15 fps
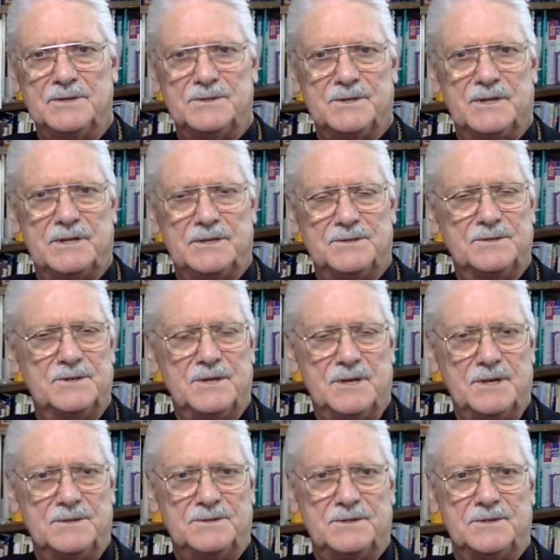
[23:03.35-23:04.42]
that isn't
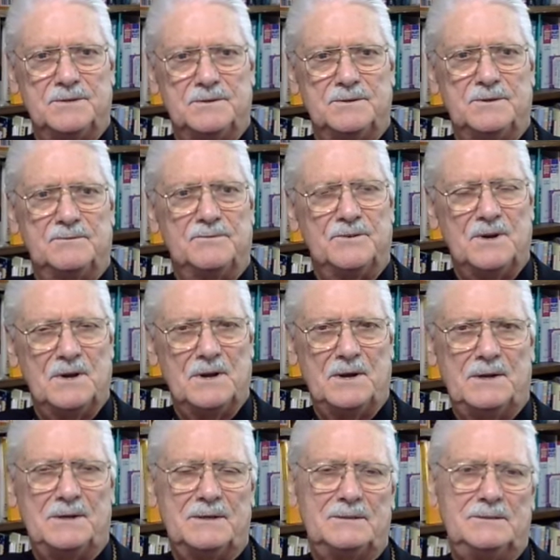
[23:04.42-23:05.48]
easy to define.